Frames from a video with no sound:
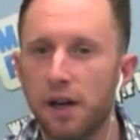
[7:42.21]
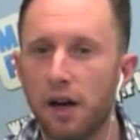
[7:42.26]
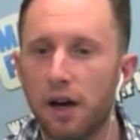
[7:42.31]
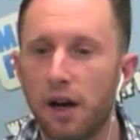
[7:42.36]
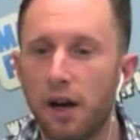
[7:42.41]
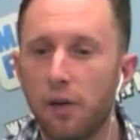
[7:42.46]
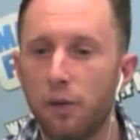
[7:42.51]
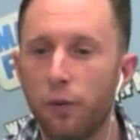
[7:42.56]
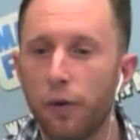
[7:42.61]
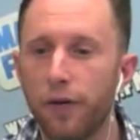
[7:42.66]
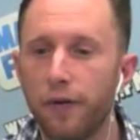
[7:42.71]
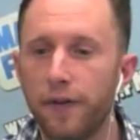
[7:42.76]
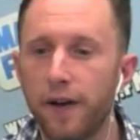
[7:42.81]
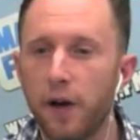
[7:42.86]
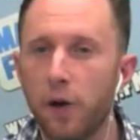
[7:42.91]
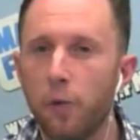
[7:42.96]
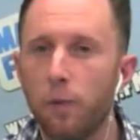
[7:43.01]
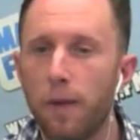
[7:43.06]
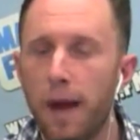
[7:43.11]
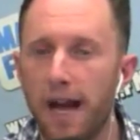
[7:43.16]
uh, with
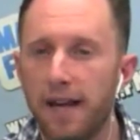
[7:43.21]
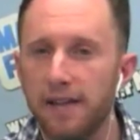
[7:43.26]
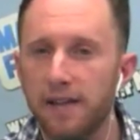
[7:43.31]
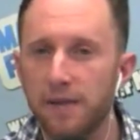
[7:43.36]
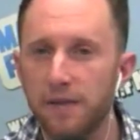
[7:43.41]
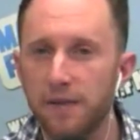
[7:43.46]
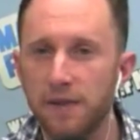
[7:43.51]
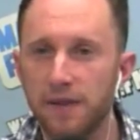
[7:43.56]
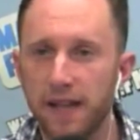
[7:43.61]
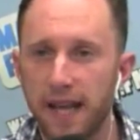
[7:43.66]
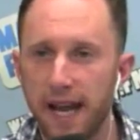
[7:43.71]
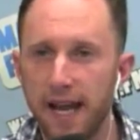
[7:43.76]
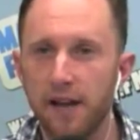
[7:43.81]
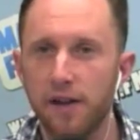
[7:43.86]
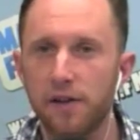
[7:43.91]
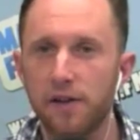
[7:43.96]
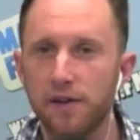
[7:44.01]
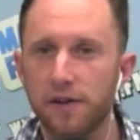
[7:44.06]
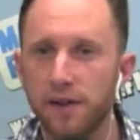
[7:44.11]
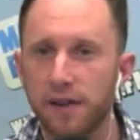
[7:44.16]
their massive
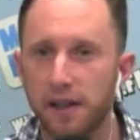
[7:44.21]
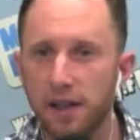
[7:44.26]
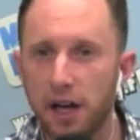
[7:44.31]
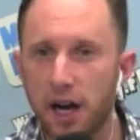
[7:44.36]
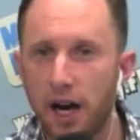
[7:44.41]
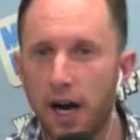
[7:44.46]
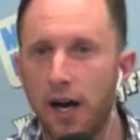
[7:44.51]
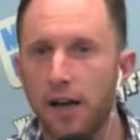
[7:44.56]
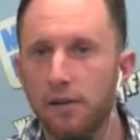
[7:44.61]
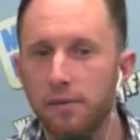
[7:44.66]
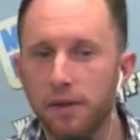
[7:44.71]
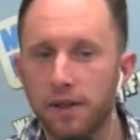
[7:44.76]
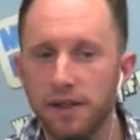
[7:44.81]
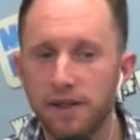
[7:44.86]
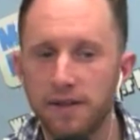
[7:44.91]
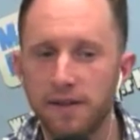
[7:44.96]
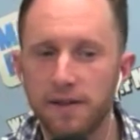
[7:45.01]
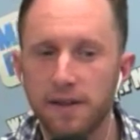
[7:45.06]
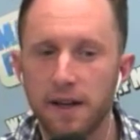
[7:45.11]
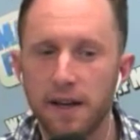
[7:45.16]
scales and
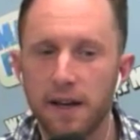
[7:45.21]
economies,